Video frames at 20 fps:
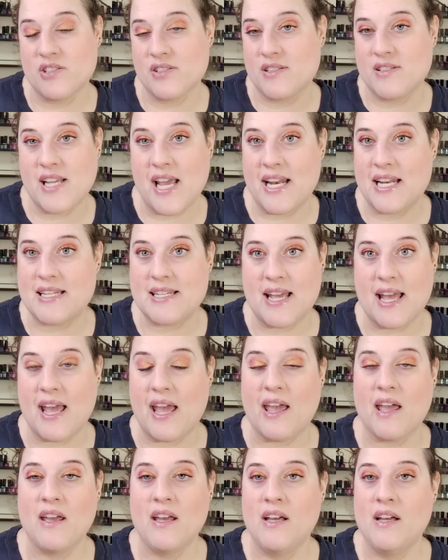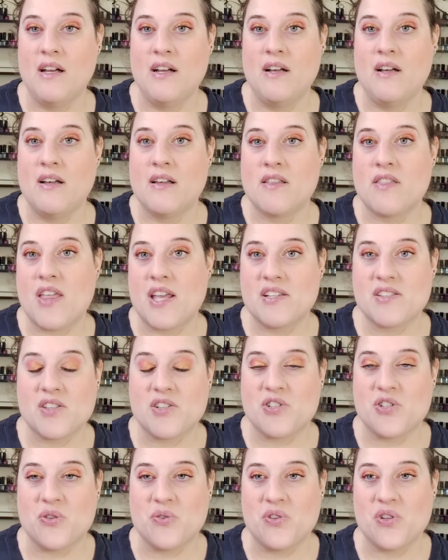just day to day things
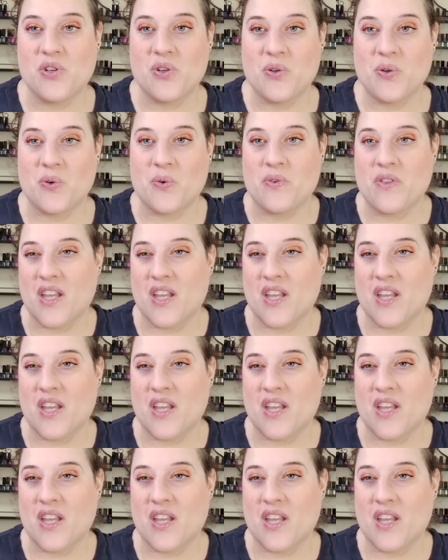that you do.